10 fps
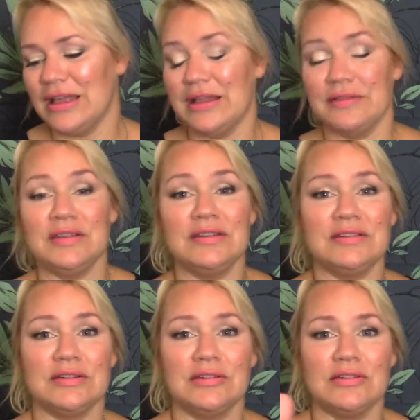
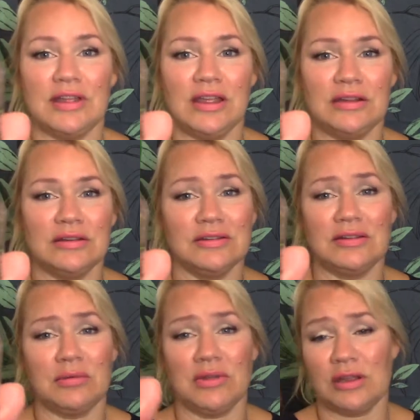This contained
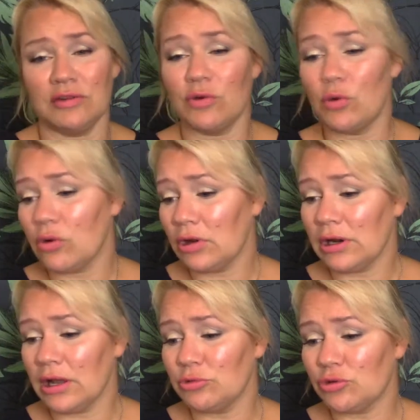some kind of oil,
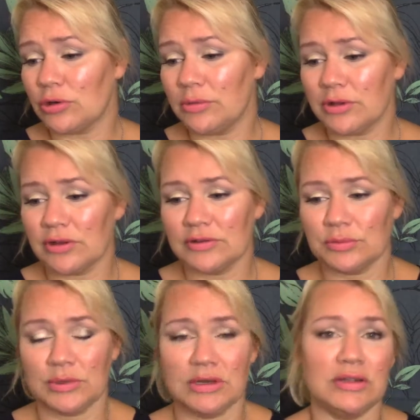I'm sure,
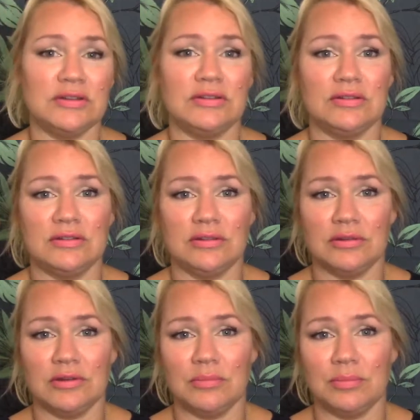because when I
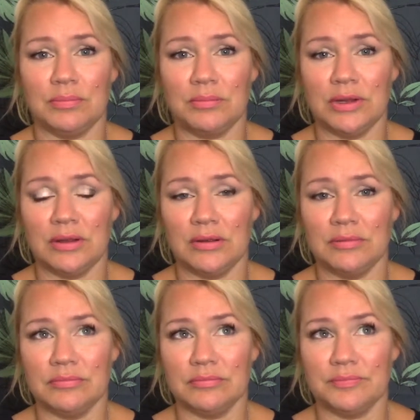took a
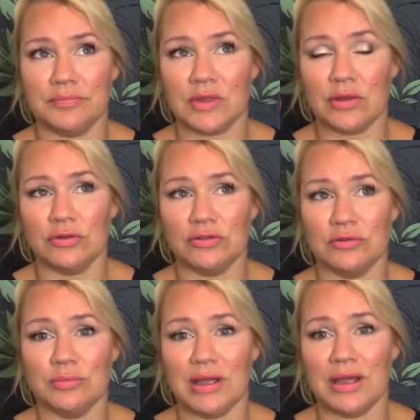um,
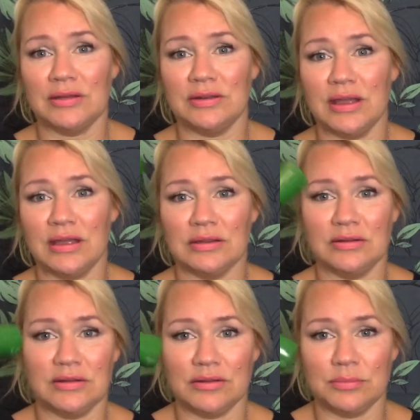cotton pad
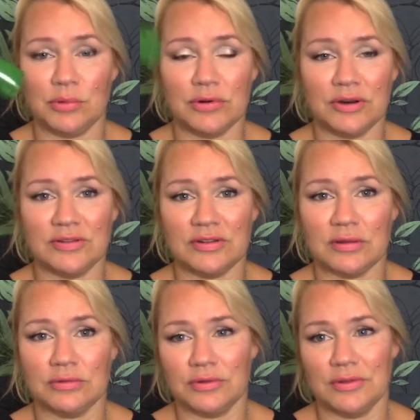and poured it
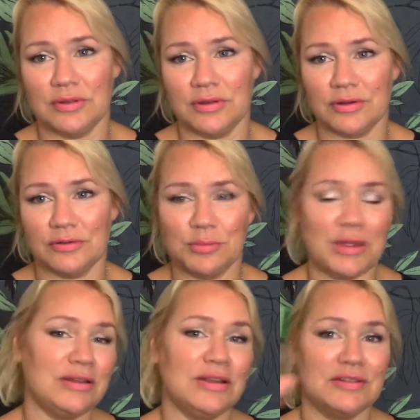out on the cotton
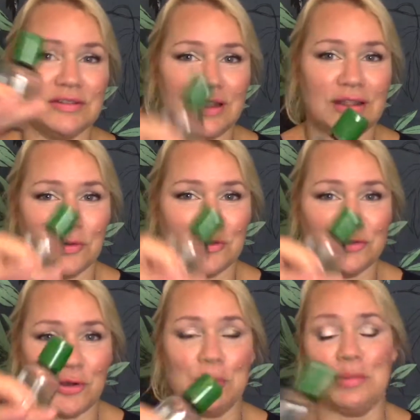pad, it stayed on the
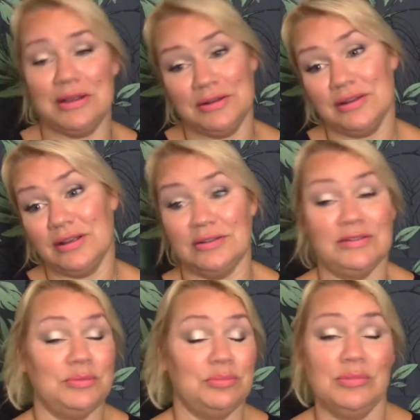top, and
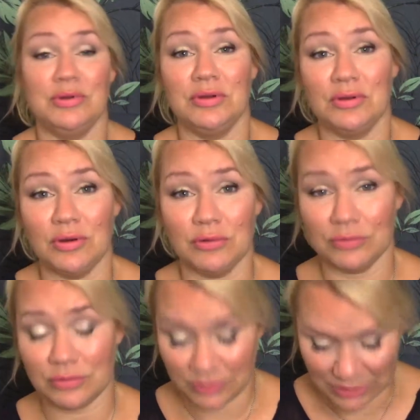that oh,
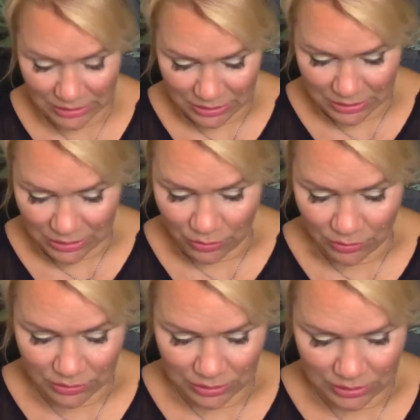
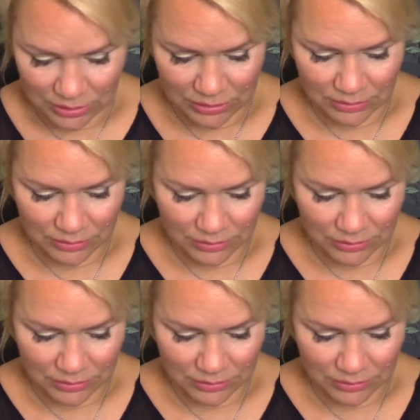uh,